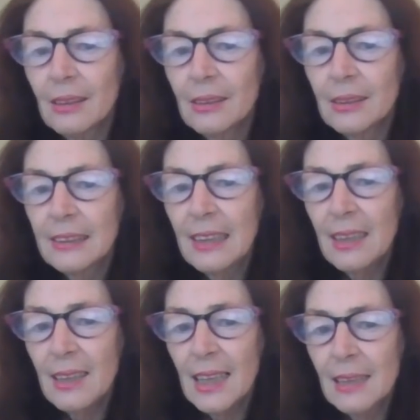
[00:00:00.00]
see
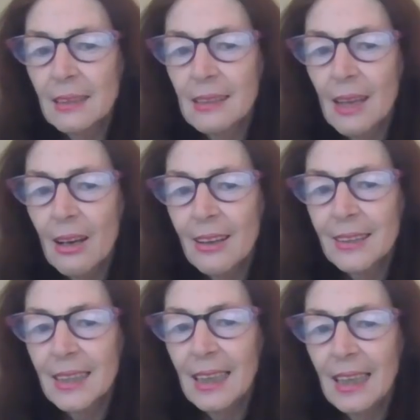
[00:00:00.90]
the
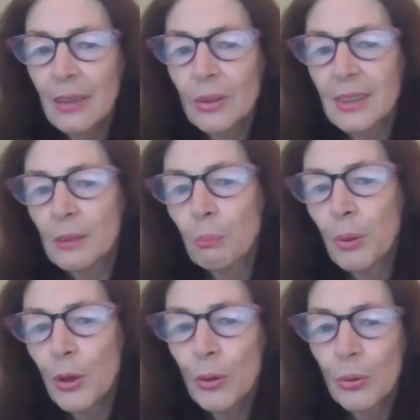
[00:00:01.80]
anxiety here in this
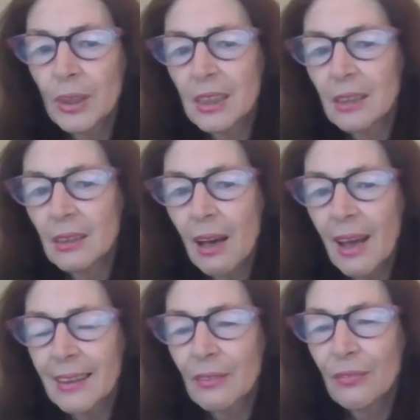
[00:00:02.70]

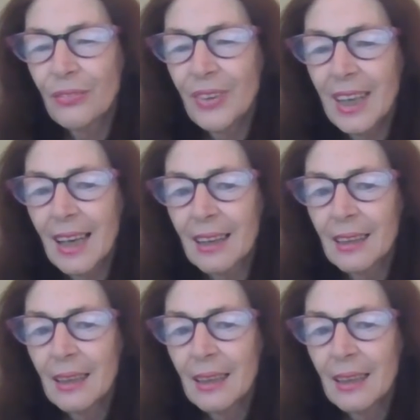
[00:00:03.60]
Puritan-like figure.